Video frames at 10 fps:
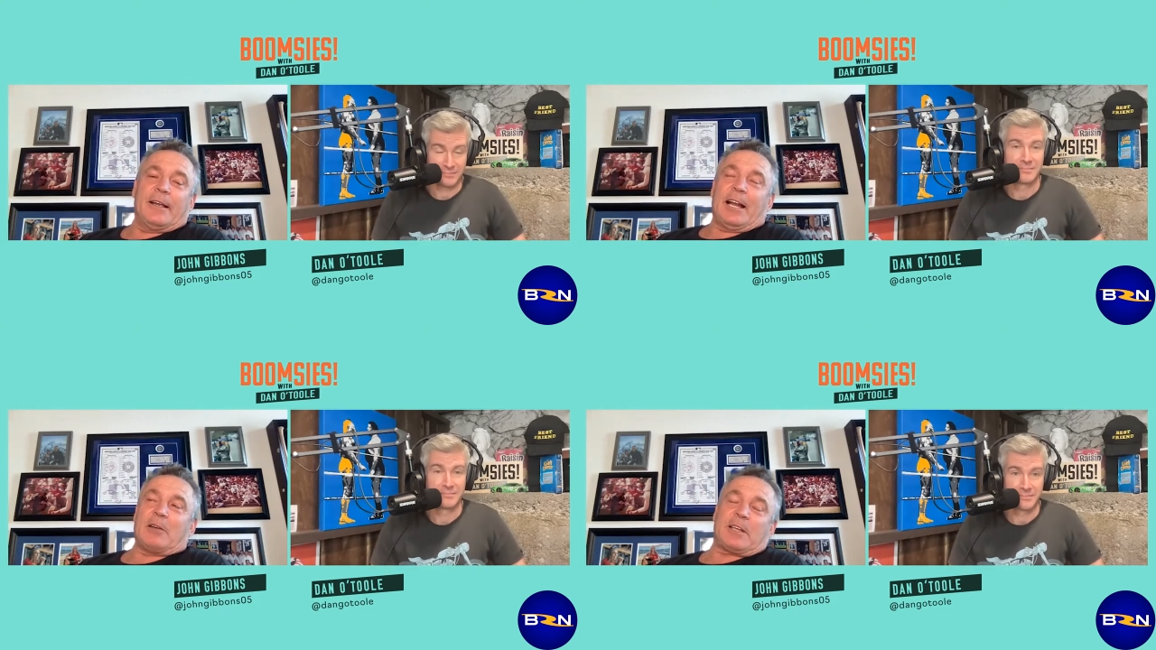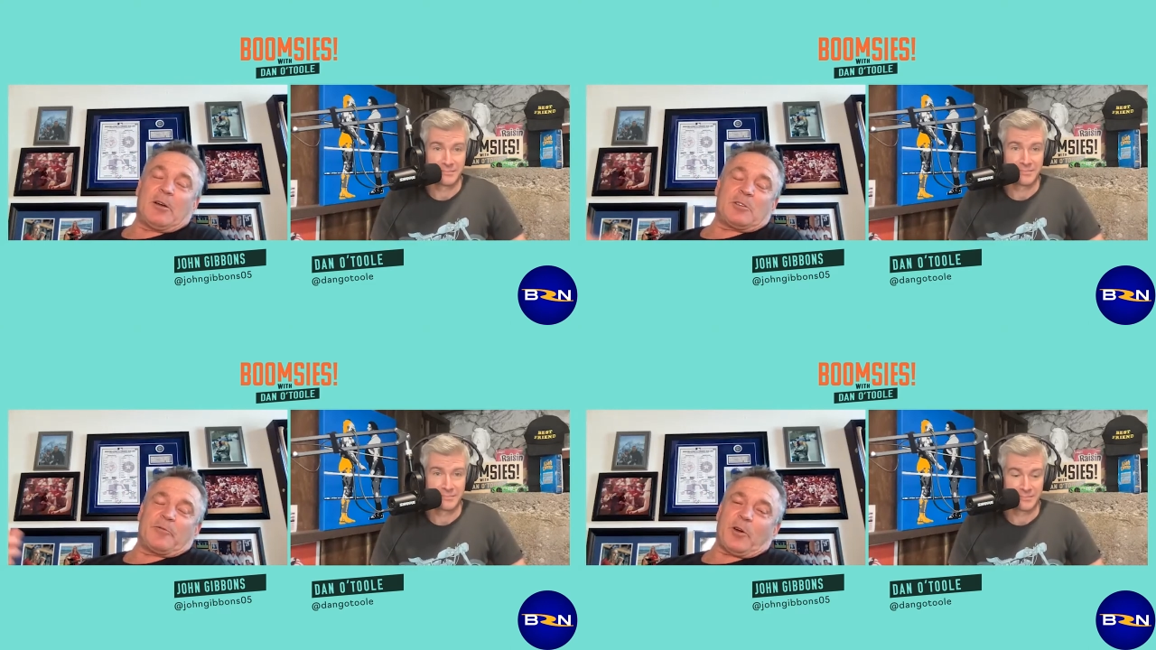Speaker 1: You know, I was
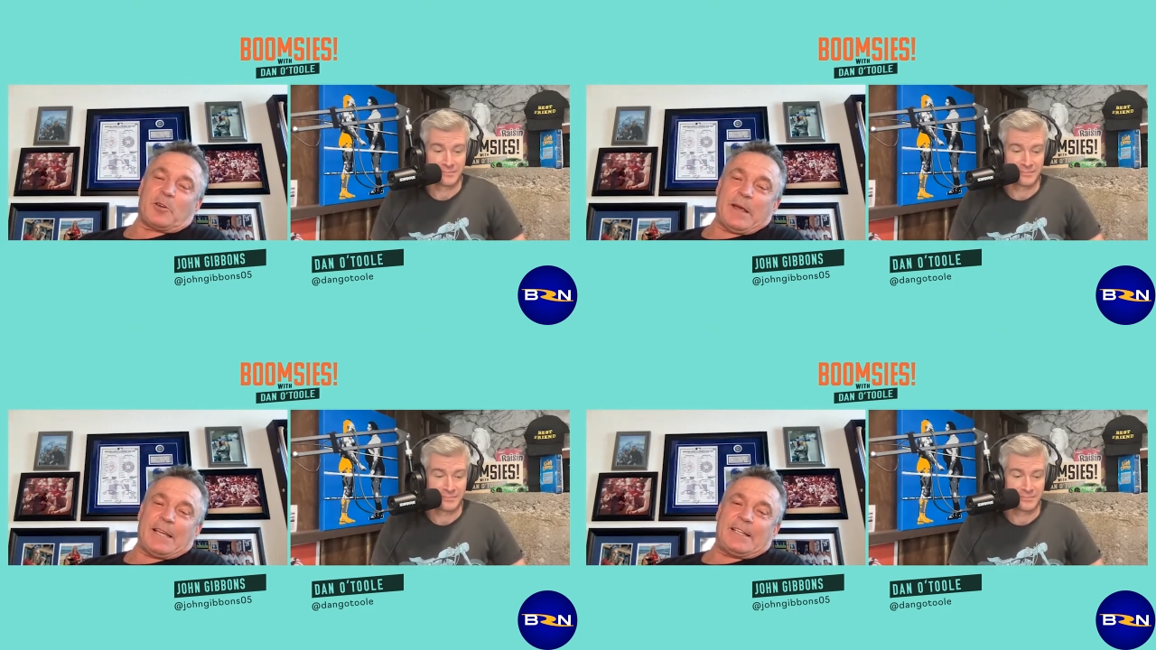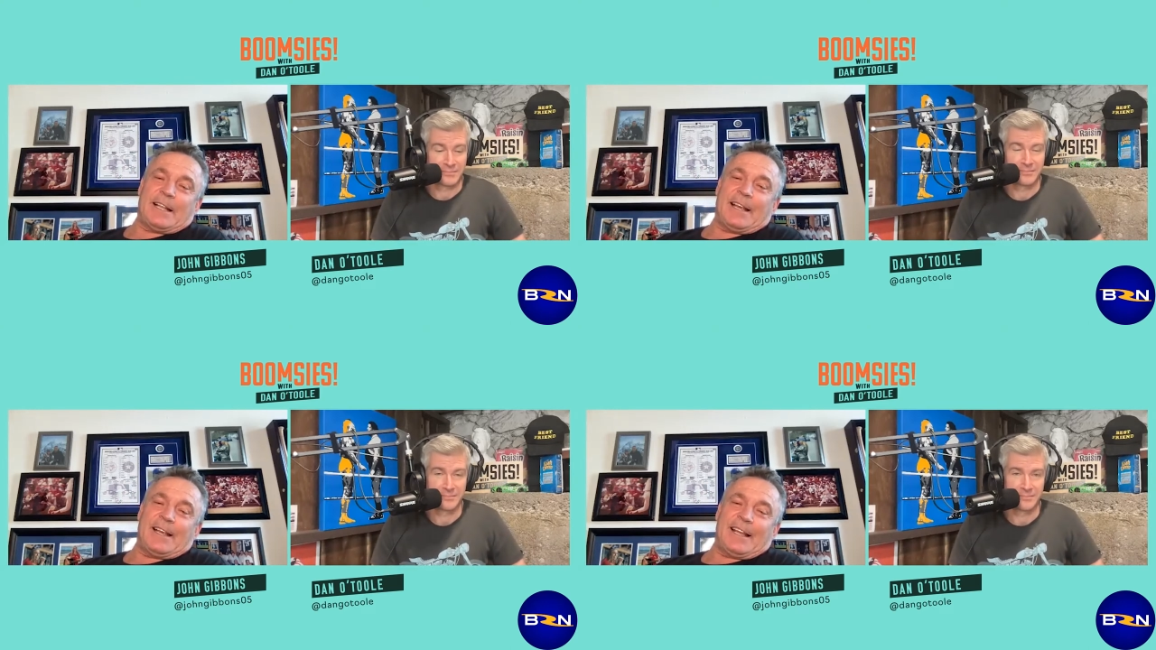coaching first base at
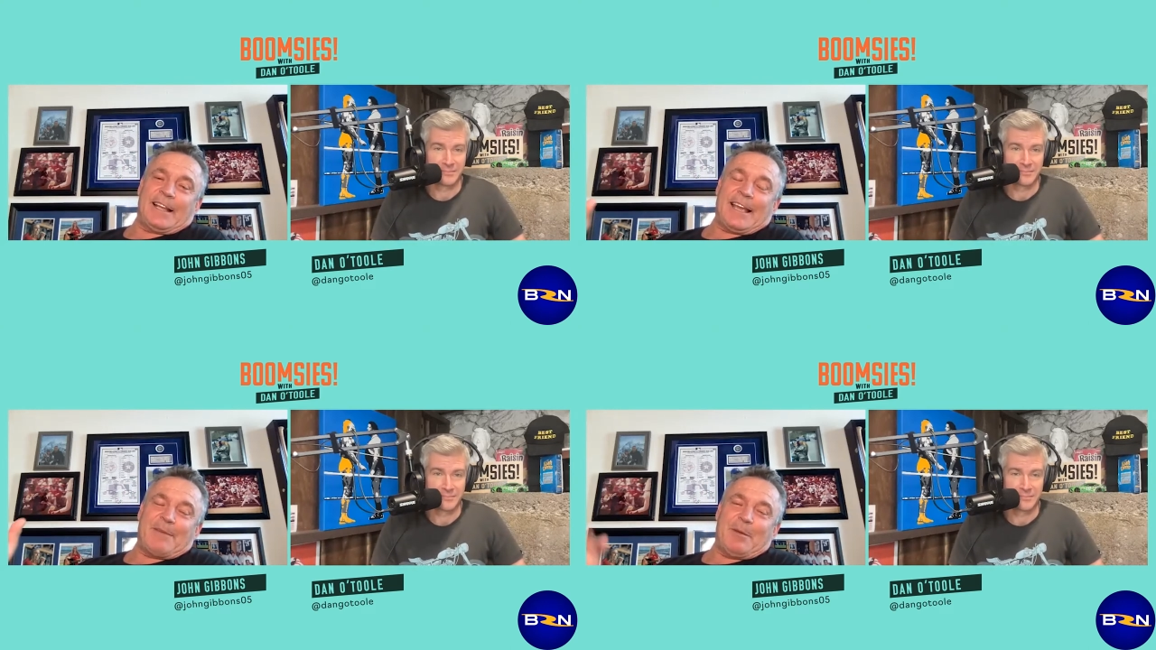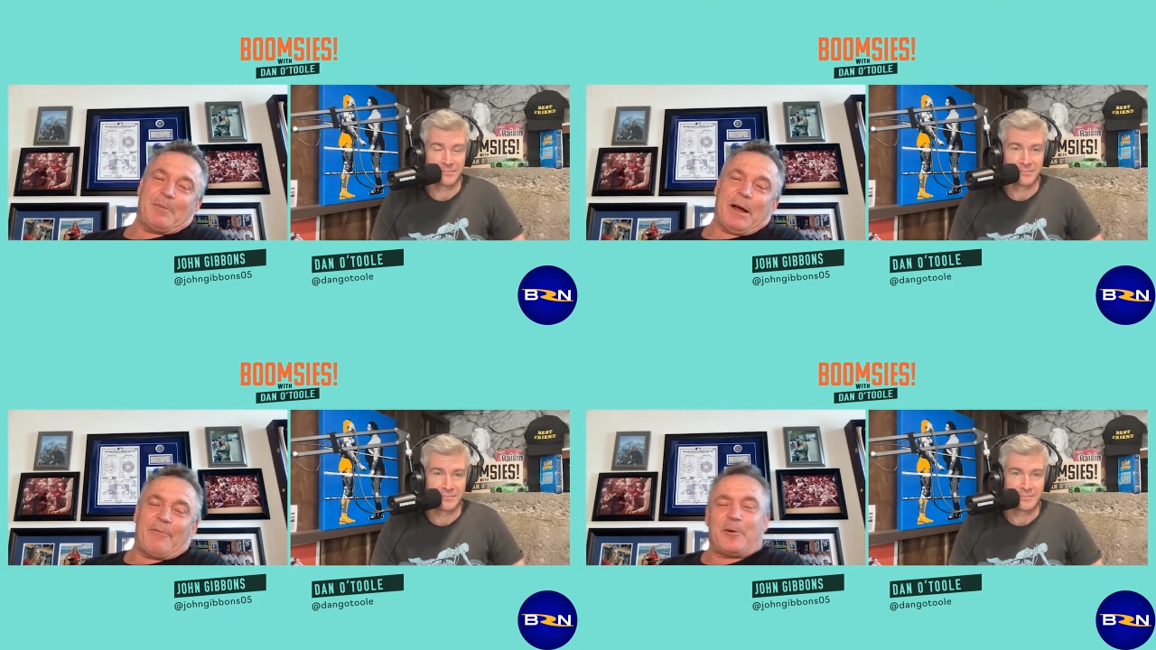that game. He
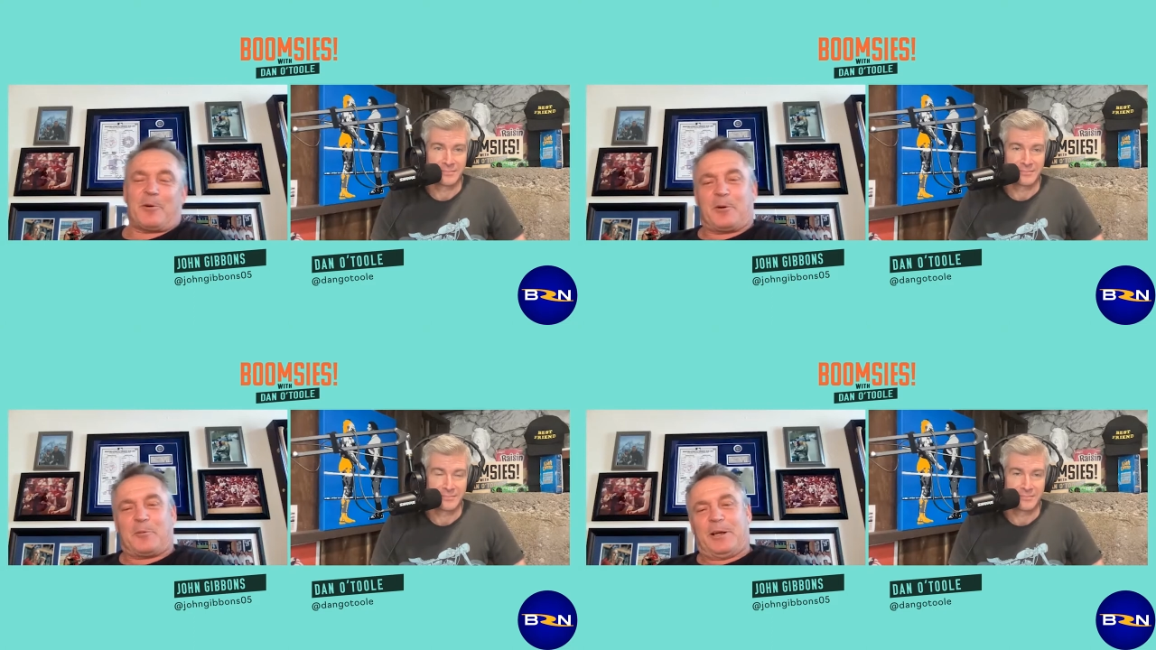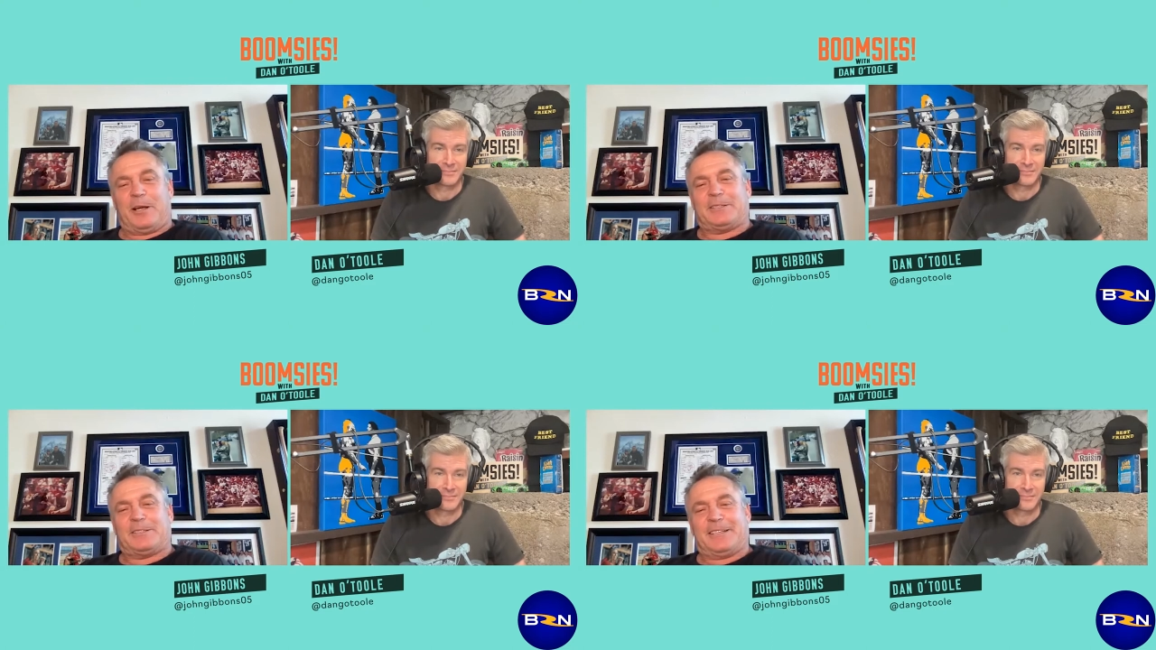popped 4 home
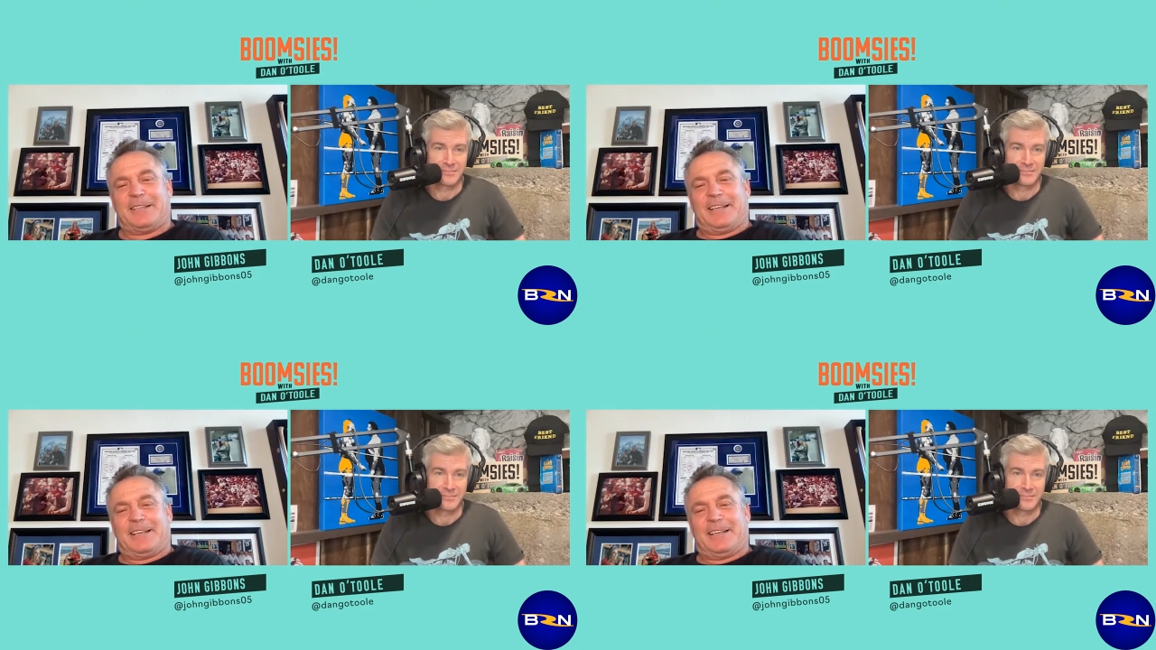runs.